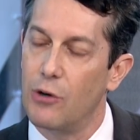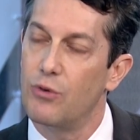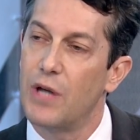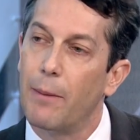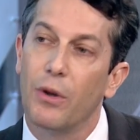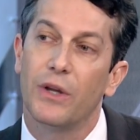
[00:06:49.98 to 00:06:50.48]
know,
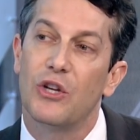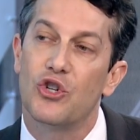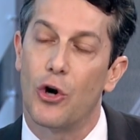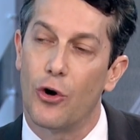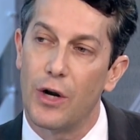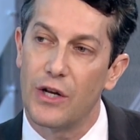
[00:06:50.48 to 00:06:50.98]

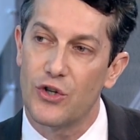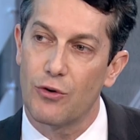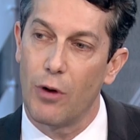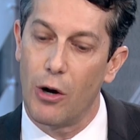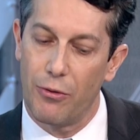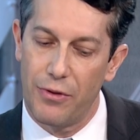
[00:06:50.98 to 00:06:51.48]
double-digit earnings
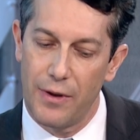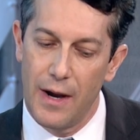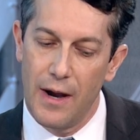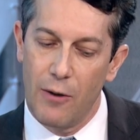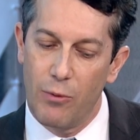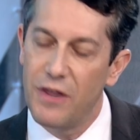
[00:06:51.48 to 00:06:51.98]
growth.
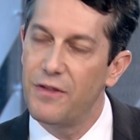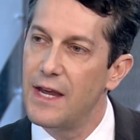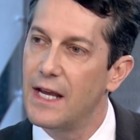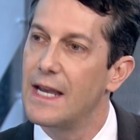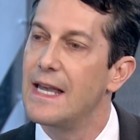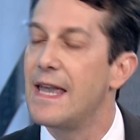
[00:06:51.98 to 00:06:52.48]
We
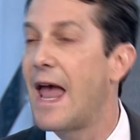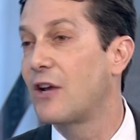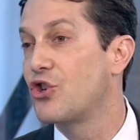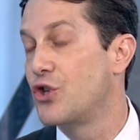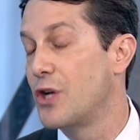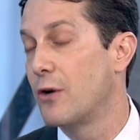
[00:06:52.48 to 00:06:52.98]
think
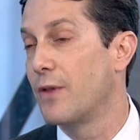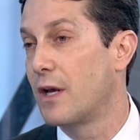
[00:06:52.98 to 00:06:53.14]
next year,